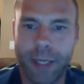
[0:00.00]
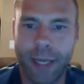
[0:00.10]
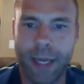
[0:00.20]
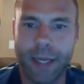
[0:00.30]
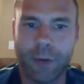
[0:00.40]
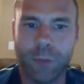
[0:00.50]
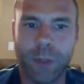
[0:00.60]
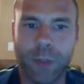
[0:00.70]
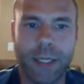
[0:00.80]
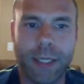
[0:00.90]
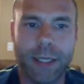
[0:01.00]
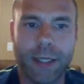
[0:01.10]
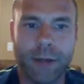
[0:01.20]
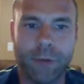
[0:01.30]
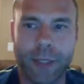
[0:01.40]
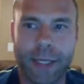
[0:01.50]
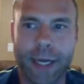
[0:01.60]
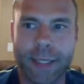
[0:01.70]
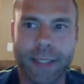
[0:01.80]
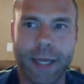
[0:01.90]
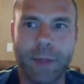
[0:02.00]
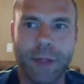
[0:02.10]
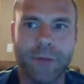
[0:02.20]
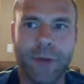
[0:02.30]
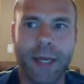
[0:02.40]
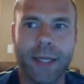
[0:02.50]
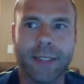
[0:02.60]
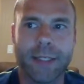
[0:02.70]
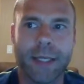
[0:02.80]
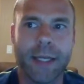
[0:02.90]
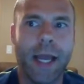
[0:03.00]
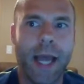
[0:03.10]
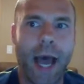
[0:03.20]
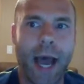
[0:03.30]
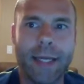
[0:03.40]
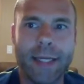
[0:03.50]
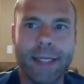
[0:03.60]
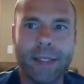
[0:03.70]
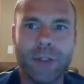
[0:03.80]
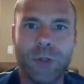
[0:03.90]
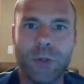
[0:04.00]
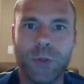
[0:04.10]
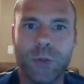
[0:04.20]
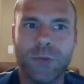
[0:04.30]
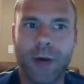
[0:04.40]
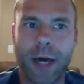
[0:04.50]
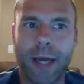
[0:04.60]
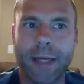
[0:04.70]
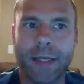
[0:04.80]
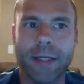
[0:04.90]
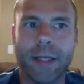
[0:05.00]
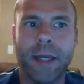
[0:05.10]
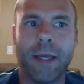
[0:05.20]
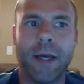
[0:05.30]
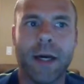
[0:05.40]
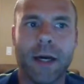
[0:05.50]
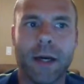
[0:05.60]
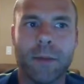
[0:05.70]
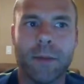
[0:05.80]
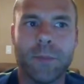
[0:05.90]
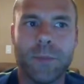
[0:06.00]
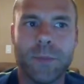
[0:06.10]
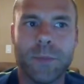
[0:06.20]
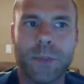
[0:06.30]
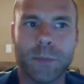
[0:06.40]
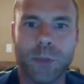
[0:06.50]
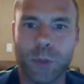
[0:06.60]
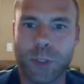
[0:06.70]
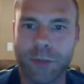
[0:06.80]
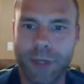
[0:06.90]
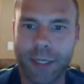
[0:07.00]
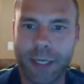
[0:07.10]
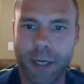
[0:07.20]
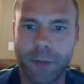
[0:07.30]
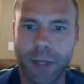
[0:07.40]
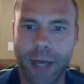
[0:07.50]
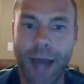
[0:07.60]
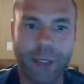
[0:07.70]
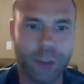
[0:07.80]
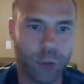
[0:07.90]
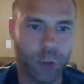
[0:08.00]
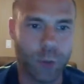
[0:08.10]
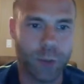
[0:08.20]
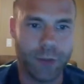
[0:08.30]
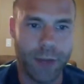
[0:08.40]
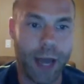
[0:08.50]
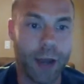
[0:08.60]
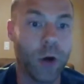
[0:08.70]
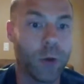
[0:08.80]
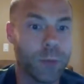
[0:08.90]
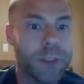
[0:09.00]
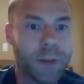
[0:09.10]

And it really kind of slapped me in the face that I needed to find some sources of income that I controlled and that I owned.